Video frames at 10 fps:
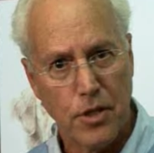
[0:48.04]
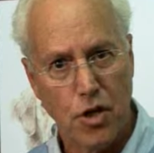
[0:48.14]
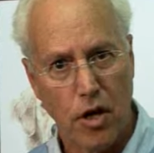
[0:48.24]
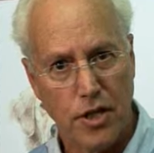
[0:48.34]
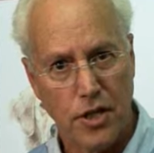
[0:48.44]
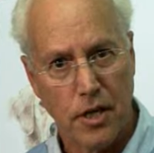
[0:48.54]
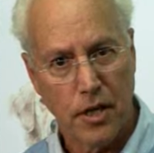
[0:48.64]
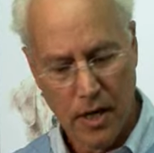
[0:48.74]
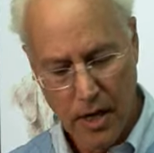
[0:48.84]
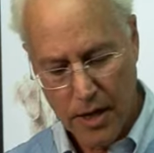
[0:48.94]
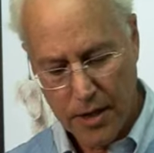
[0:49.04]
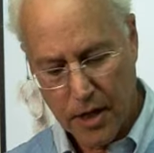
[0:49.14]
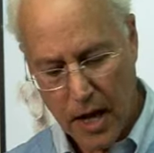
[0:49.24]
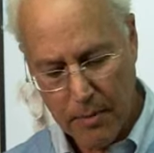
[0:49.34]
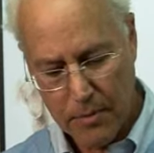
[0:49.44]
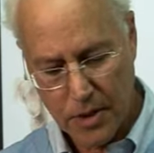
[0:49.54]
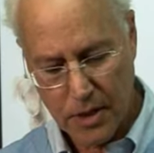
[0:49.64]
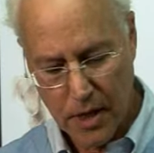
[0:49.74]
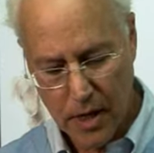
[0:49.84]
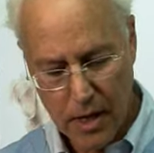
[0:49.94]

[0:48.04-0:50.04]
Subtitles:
massage their gums.